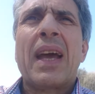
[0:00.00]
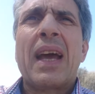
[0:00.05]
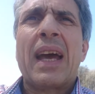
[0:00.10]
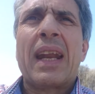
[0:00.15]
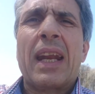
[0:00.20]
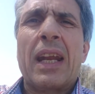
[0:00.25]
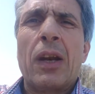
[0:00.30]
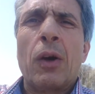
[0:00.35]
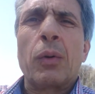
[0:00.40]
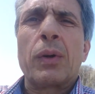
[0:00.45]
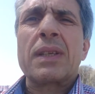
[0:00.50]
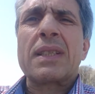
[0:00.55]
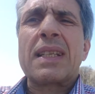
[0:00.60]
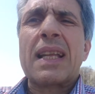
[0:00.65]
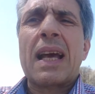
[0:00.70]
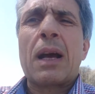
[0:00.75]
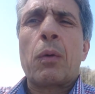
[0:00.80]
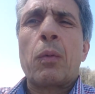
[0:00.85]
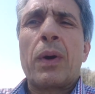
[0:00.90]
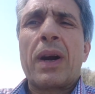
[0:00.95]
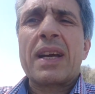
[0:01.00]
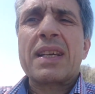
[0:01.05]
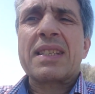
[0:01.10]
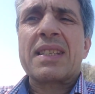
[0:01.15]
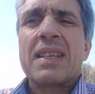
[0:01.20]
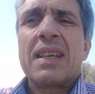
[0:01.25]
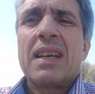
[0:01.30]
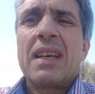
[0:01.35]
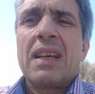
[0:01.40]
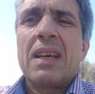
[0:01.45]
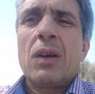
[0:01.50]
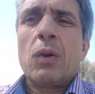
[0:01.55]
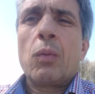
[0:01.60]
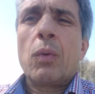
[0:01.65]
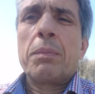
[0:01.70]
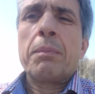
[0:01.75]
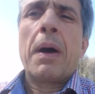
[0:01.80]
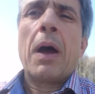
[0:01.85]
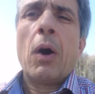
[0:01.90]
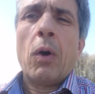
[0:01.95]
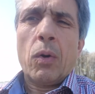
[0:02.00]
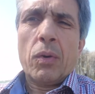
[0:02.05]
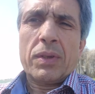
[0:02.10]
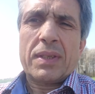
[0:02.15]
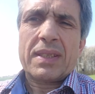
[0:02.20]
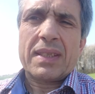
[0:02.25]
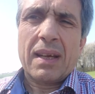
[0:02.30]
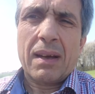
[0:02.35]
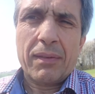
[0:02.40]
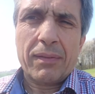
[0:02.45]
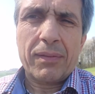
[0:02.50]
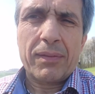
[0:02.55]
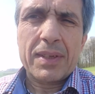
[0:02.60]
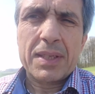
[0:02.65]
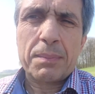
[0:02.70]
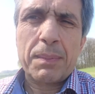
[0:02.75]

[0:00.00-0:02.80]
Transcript: And I notice that, whereas with my own stuff,